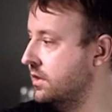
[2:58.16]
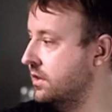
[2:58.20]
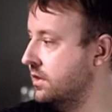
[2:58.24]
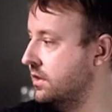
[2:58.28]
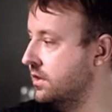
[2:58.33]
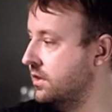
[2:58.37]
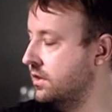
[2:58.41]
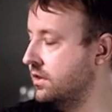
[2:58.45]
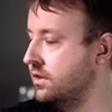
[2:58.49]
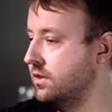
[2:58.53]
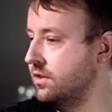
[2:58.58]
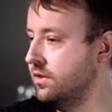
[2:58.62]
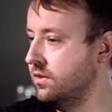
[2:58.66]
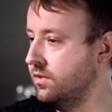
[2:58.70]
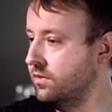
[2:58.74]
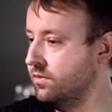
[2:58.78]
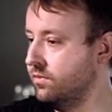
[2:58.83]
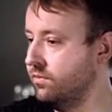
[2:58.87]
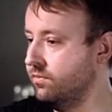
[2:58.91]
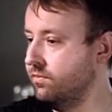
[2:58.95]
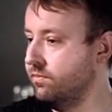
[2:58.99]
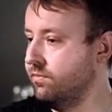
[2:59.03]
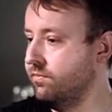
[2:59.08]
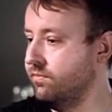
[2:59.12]

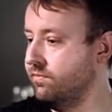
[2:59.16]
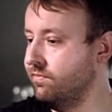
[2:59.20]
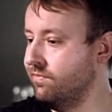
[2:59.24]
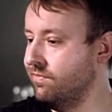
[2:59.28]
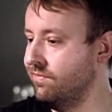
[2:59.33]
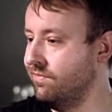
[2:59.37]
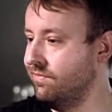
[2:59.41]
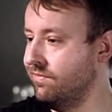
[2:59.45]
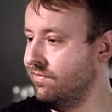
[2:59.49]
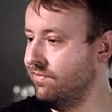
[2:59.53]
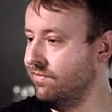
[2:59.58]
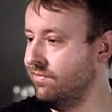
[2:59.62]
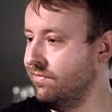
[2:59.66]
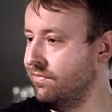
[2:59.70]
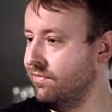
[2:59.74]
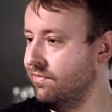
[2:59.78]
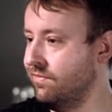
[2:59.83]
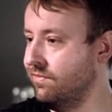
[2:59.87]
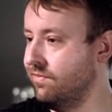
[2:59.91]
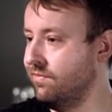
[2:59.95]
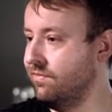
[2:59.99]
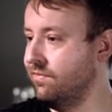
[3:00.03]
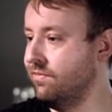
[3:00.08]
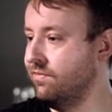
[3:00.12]

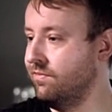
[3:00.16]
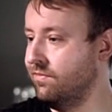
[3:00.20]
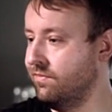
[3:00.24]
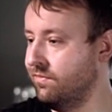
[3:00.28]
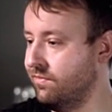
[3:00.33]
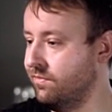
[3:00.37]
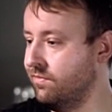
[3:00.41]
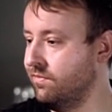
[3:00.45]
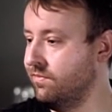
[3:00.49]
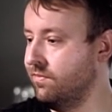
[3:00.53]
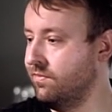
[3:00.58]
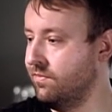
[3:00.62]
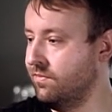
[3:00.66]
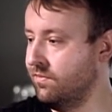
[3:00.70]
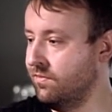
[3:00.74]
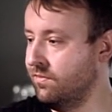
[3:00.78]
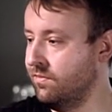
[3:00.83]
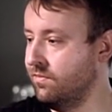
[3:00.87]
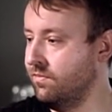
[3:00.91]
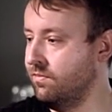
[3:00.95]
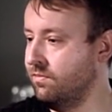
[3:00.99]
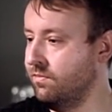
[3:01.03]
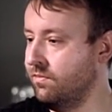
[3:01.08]
The person shown says nothing.